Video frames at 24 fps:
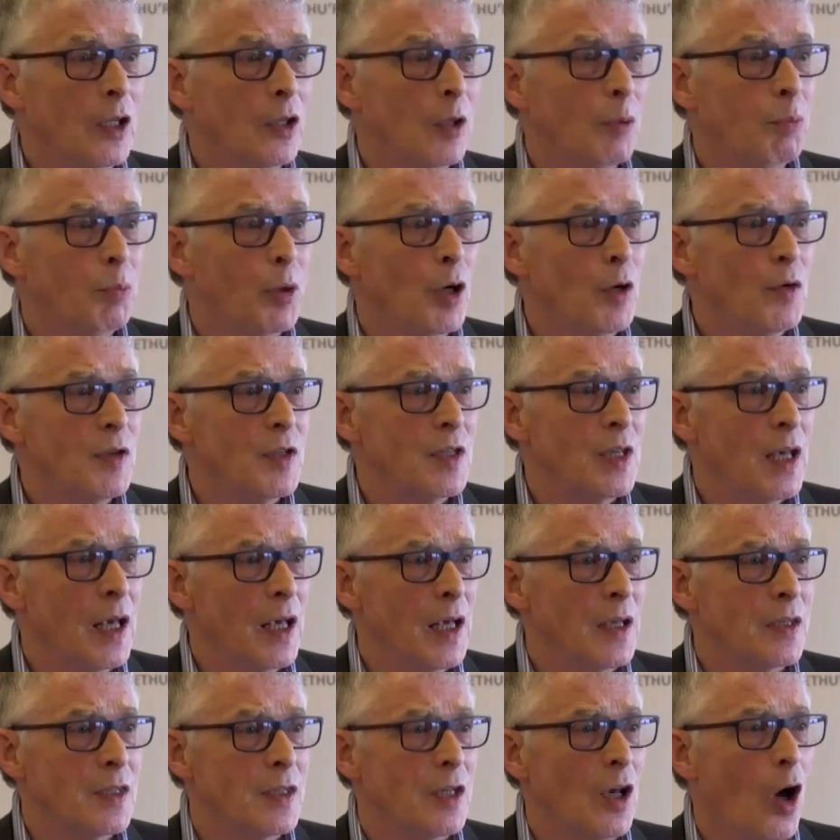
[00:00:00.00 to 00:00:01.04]
in the
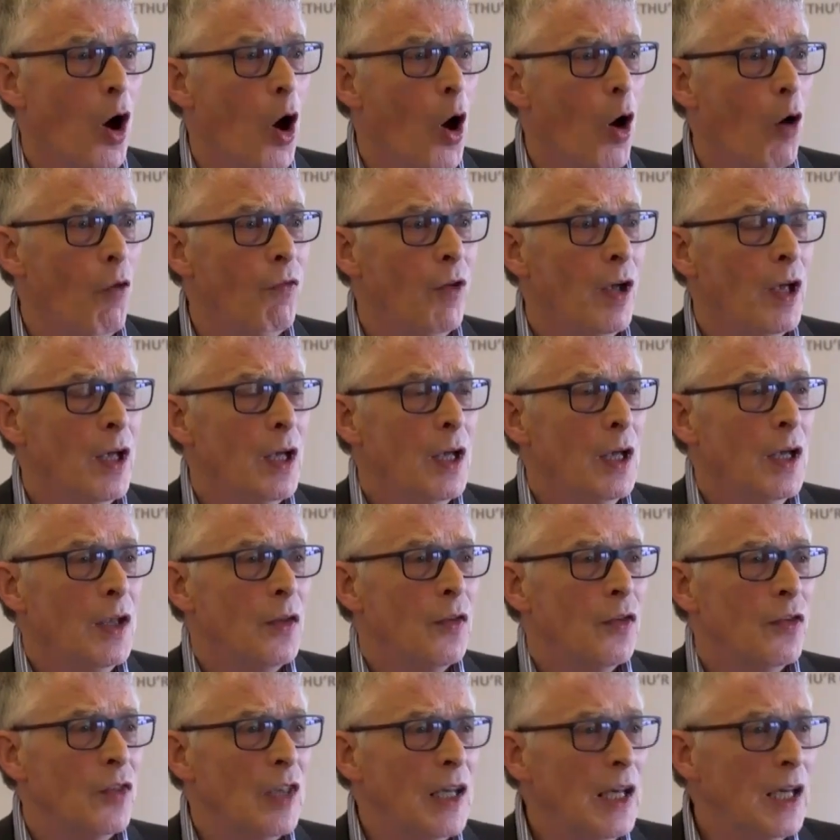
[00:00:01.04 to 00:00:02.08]
process of
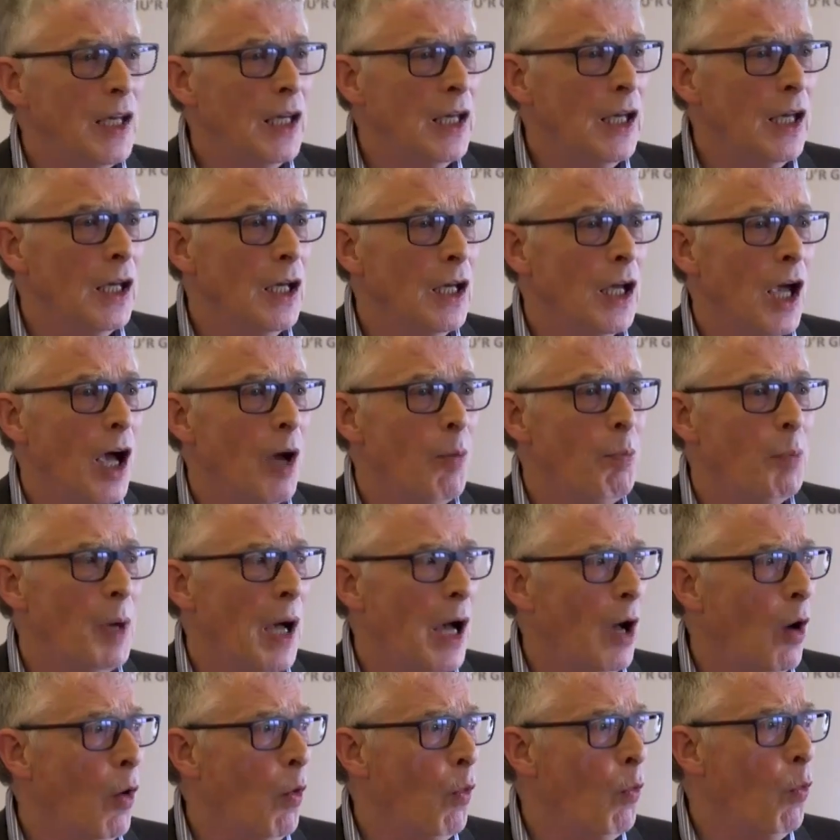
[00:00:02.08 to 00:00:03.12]
thinking
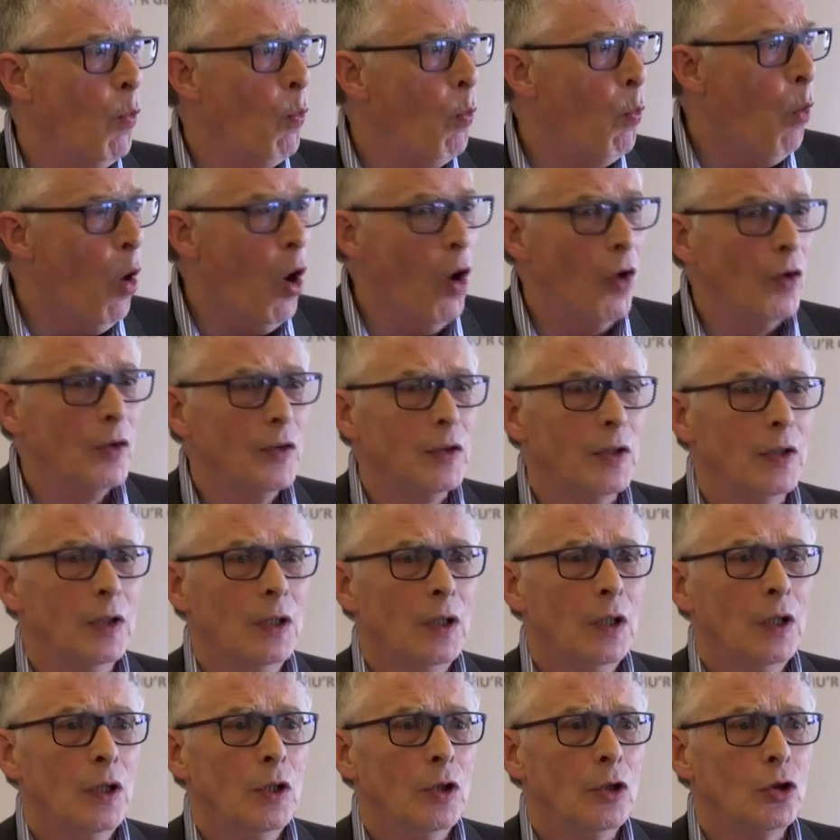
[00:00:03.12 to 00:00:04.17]
about what
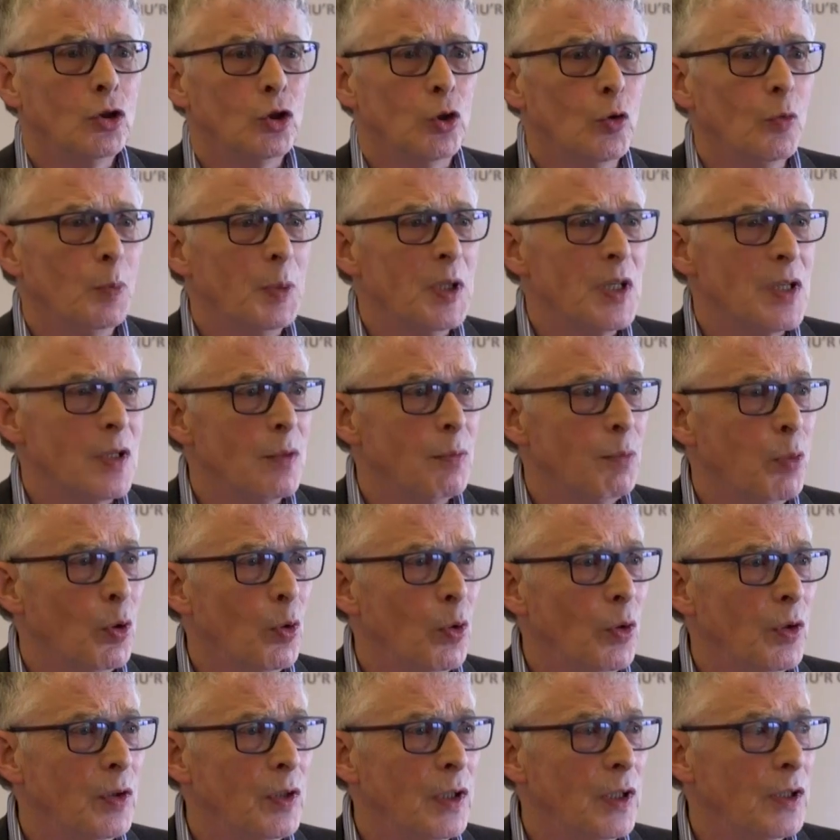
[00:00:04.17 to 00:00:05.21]
should be
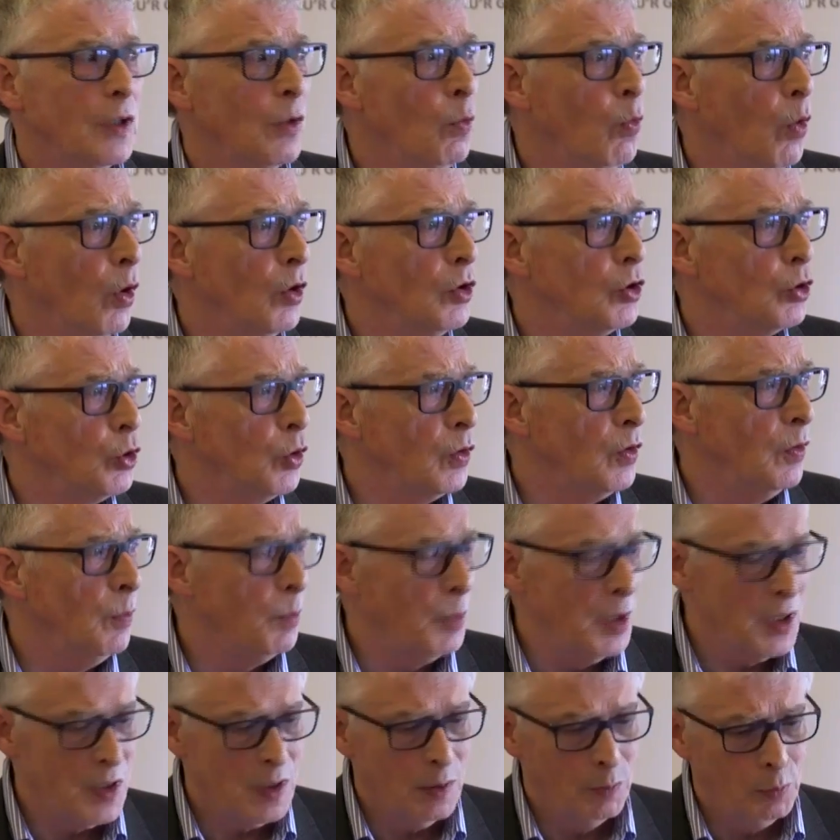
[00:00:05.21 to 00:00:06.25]
supported and what shouldn't
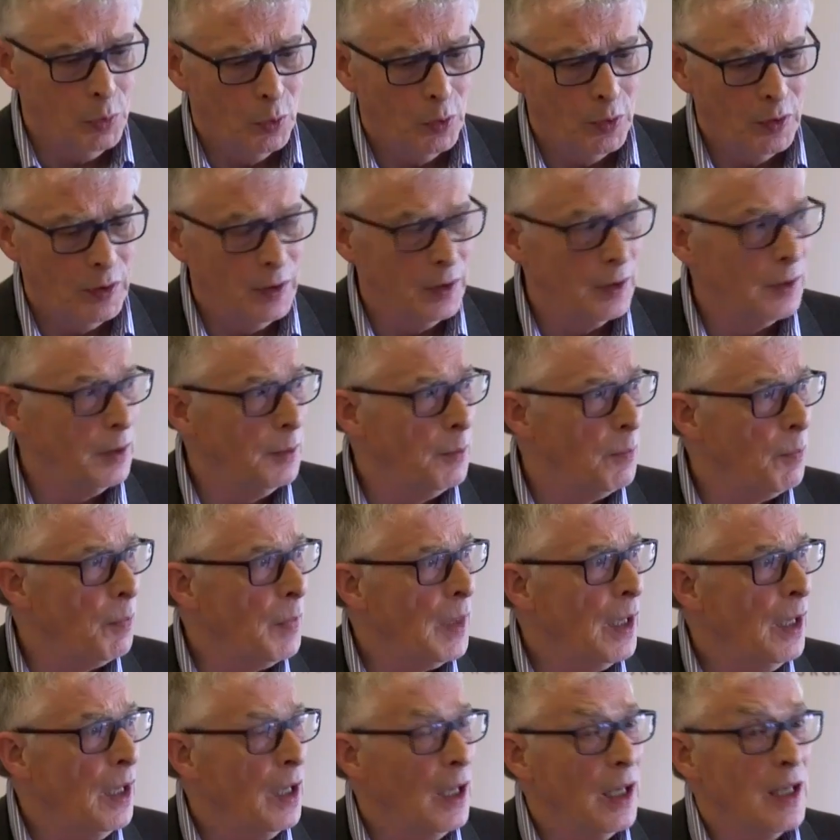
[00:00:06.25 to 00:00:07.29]
be supported.
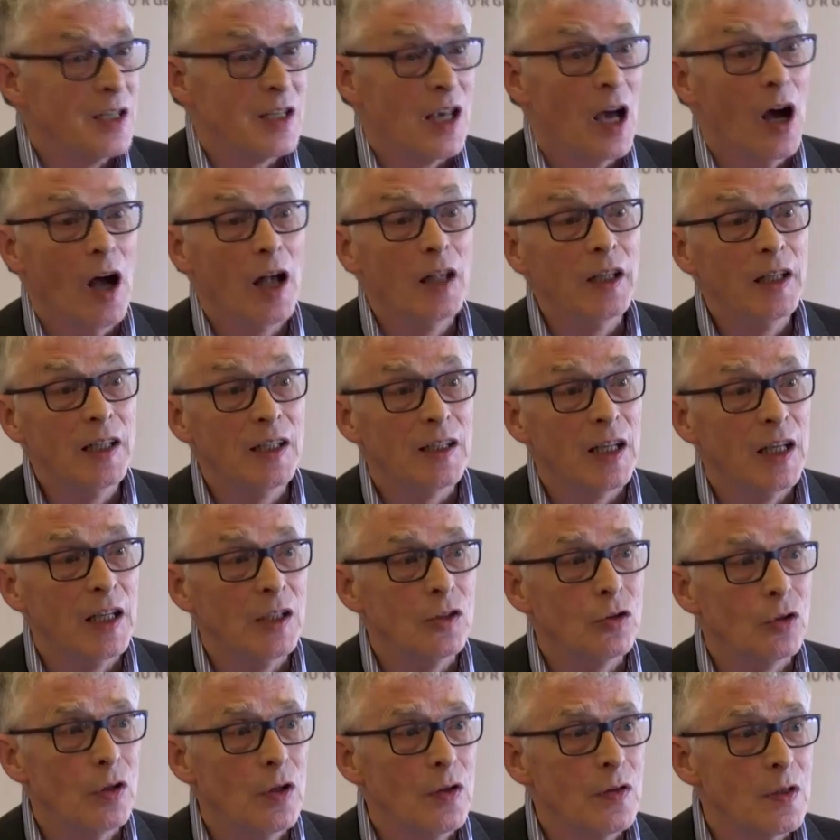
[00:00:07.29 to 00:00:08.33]
It's highly
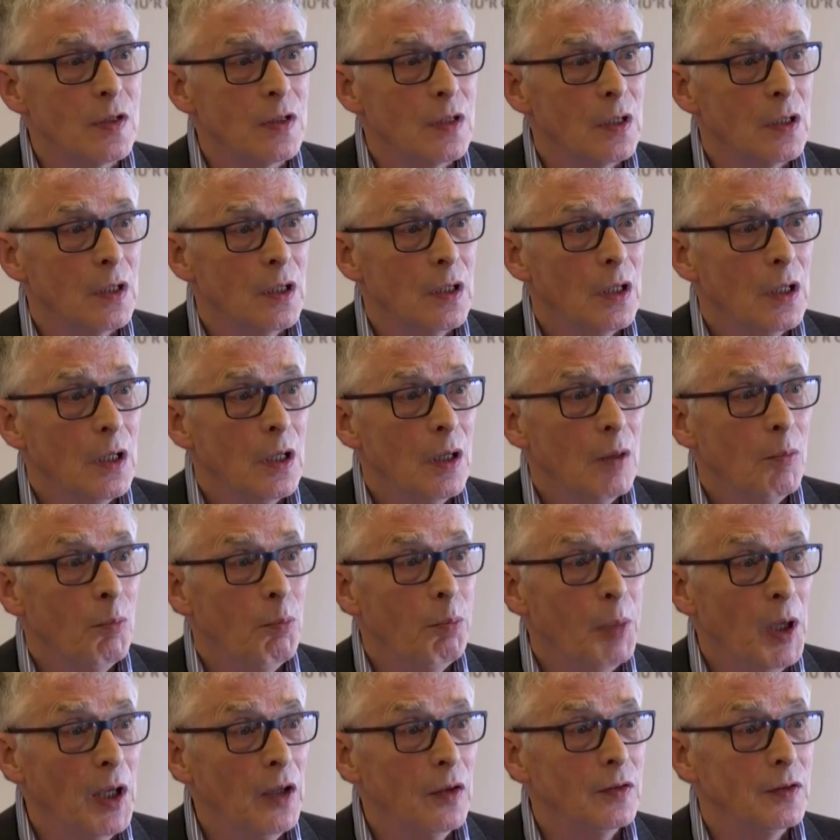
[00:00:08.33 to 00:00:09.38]
dangerous,
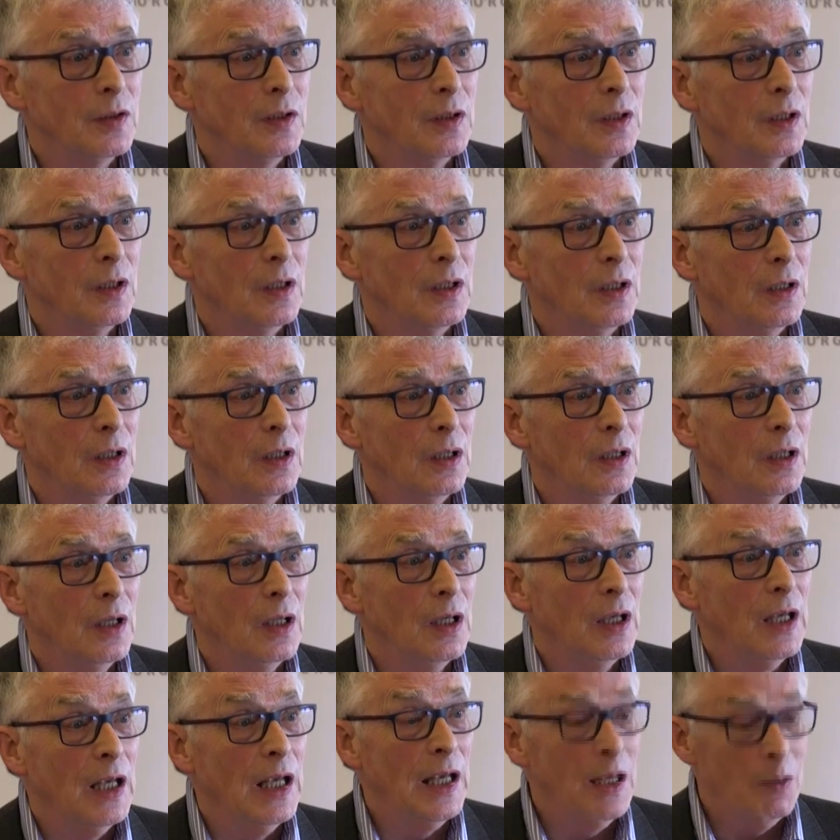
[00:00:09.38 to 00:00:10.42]
but
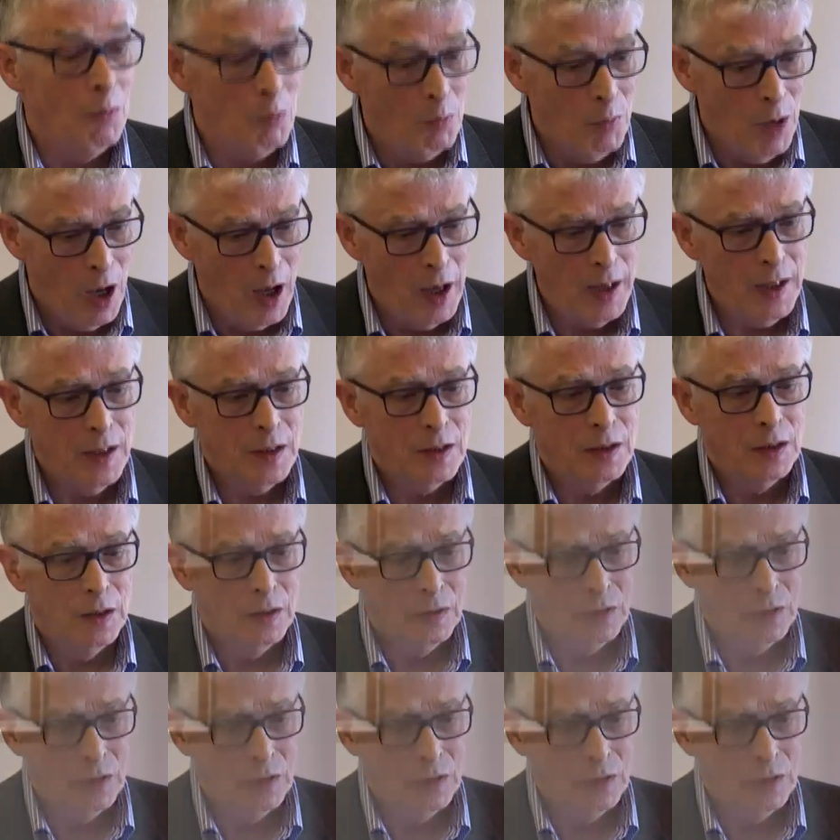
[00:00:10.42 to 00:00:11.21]
it might